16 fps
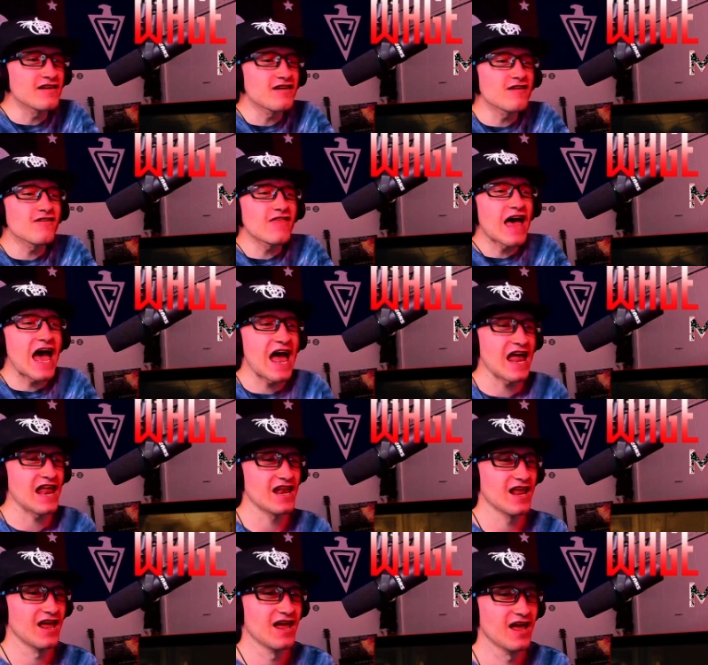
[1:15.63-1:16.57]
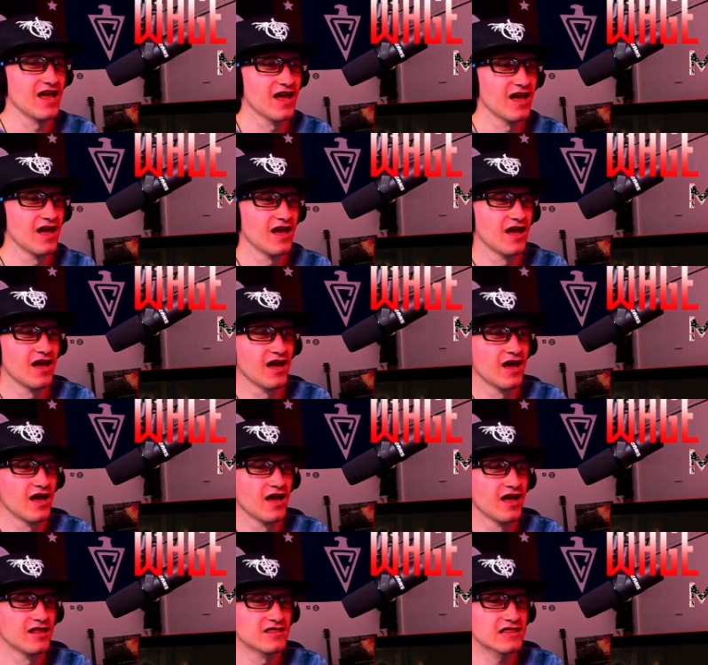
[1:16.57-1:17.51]
do that?
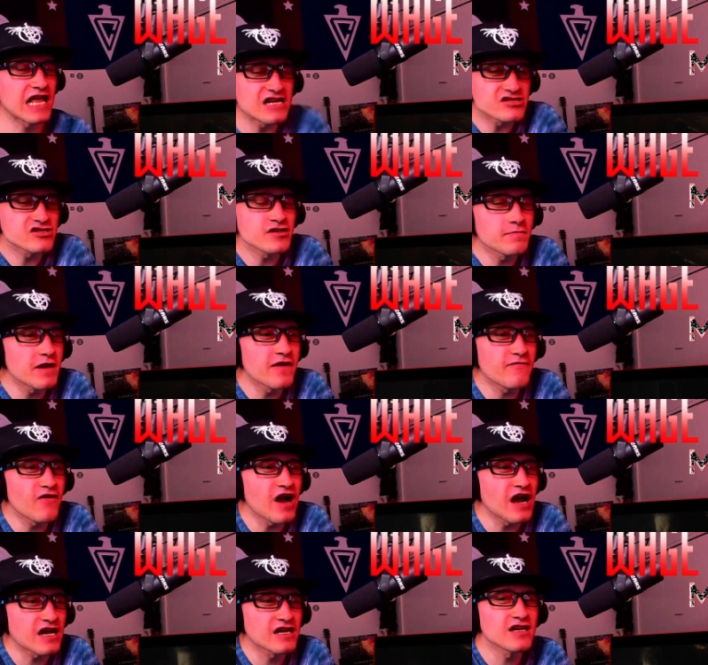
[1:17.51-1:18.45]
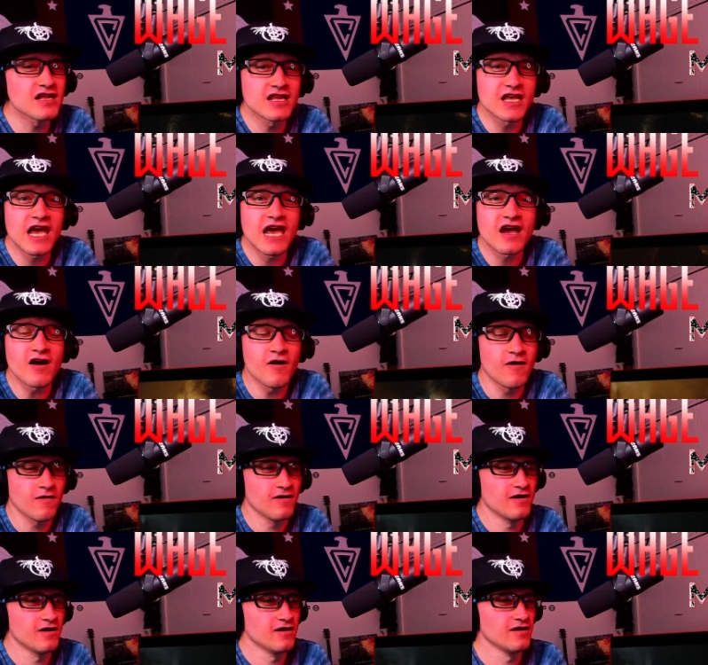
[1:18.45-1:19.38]
That should be fucking
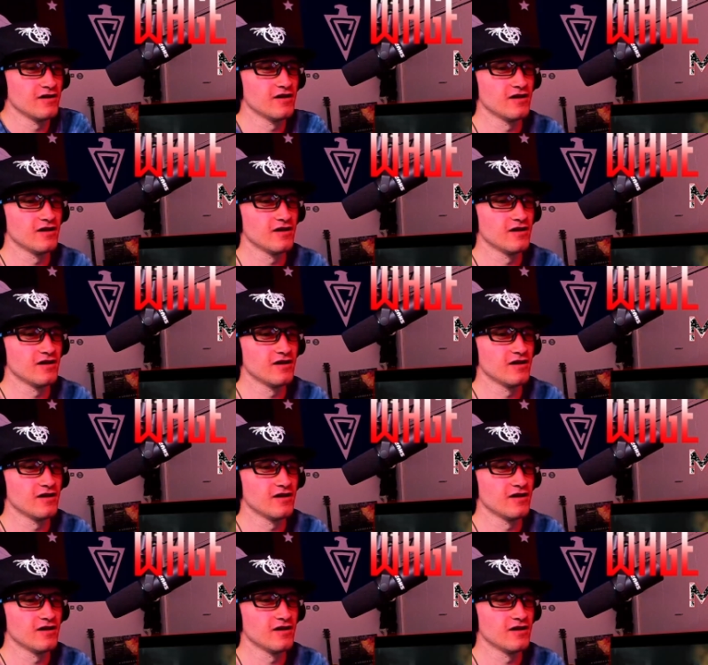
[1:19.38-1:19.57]
illegal!